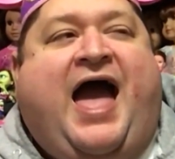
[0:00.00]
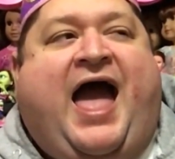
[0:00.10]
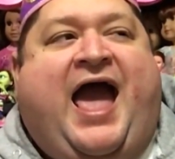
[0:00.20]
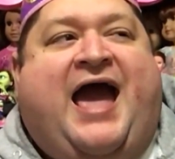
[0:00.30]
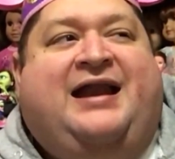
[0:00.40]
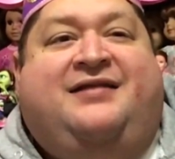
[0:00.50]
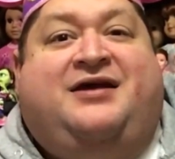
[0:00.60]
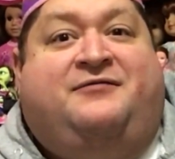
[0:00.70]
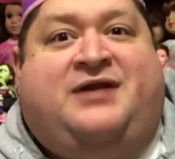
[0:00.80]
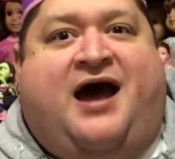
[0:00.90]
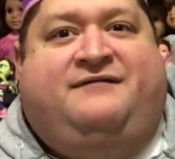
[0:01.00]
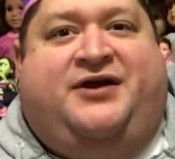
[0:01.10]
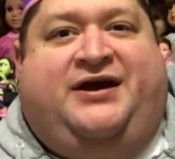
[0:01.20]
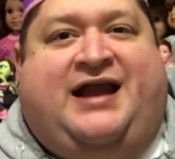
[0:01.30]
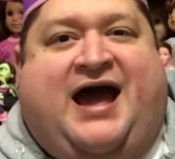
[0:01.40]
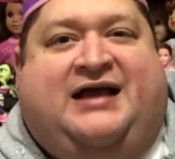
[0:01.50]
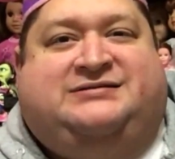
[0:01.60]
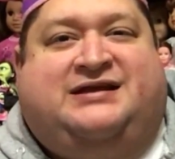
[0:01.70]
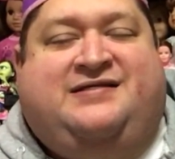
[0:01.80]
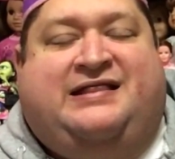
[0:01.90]
And they're not very
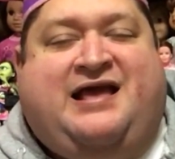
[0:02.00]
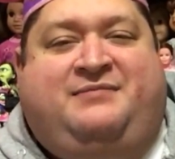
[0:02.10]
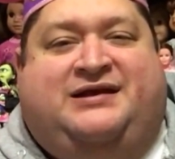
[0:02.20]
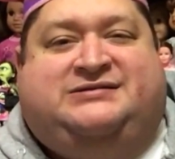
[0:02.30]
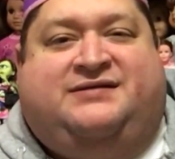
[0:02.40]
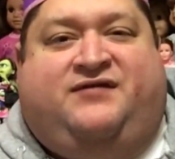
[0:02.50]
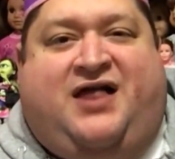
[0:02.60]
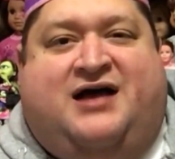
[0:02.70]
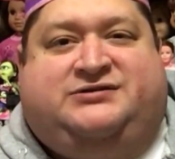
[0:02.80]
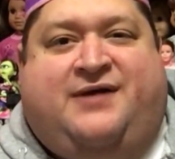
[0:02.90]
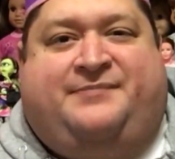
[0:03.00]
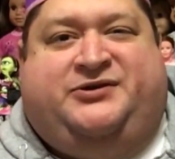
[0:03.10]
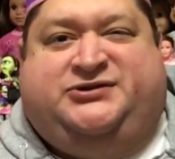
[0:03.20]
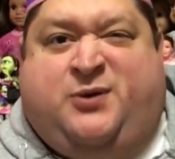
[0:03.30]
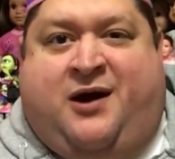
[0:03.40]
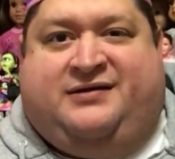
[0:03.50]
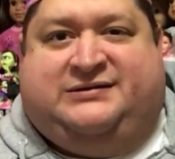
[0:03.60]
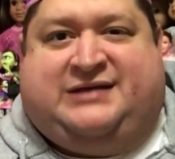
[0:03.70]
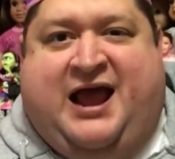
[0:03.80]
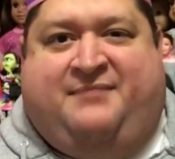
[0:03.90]
nice. And then they meet some velociraptors who are the
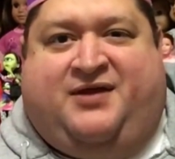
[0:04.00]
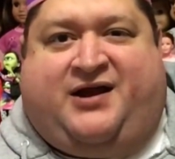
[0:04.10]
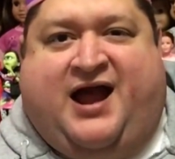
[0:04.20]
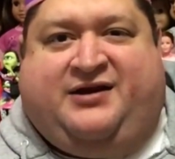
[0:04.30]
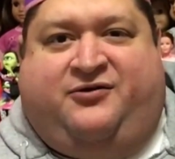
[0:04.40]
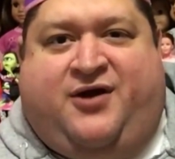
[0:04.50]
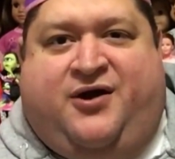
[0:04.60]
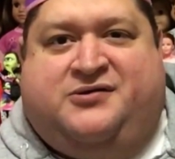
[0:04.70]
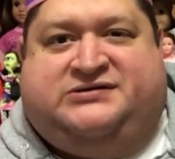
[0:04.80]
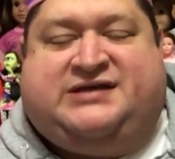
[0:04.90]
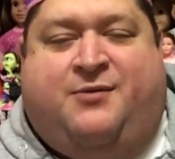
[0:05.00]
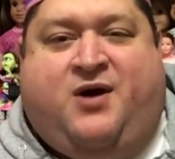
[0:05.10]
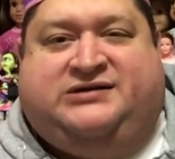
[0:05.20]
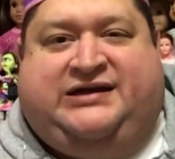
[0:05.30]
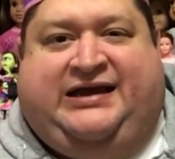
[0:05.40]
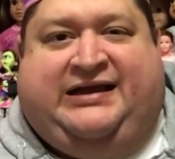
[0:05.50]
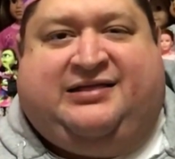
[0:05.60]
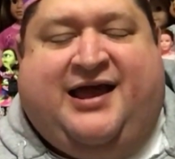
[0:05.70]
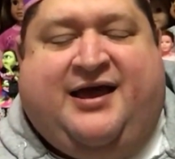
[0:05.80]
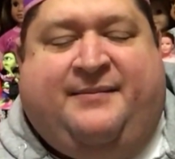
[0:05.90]
same. They're kind of gross. They want to eat
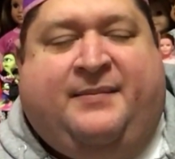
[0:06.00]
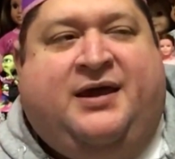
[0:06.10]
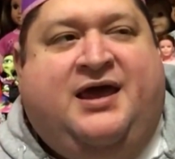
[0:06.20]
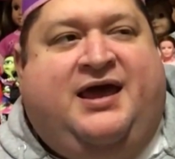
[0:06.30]
them.